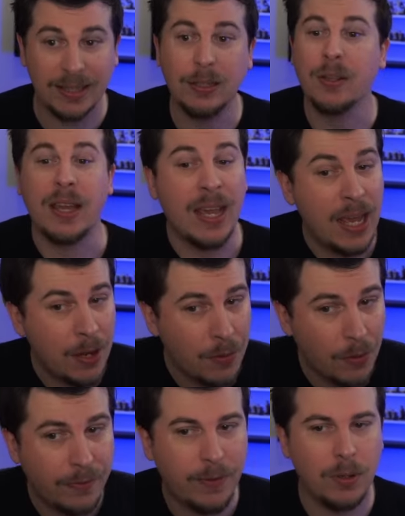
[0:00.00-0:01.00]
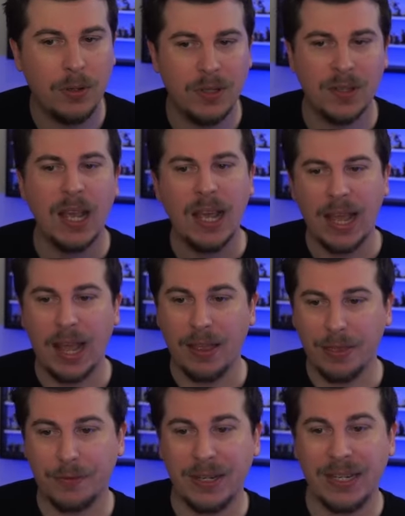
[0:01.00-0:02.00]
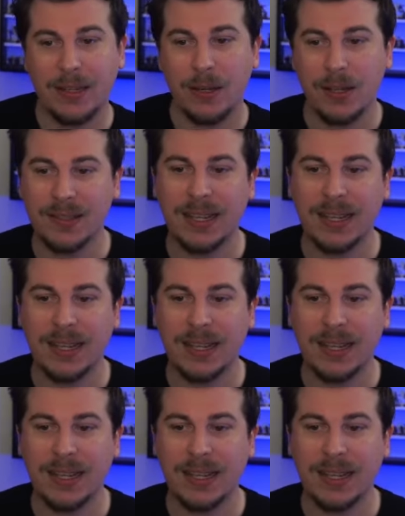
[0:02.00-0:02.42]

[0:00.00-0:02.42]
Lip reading: Another hero, of course, 3 cost,